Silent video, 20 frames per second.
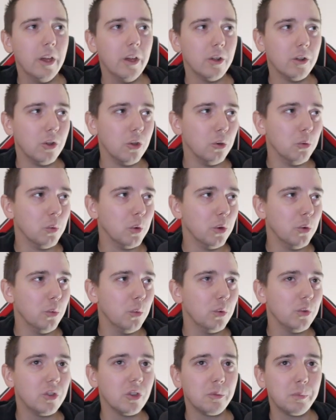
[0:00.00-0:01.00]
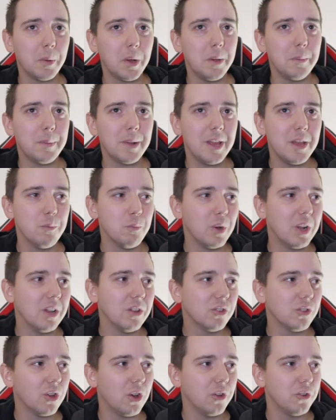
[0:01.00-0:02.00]
Aluwu, despite playing well,
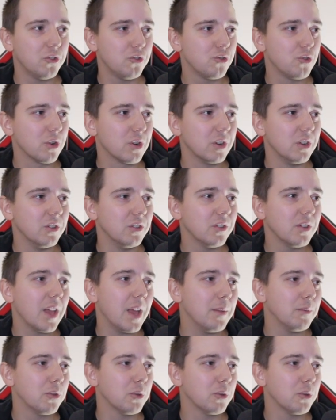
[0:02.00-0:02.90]
is starting to struggle in this game.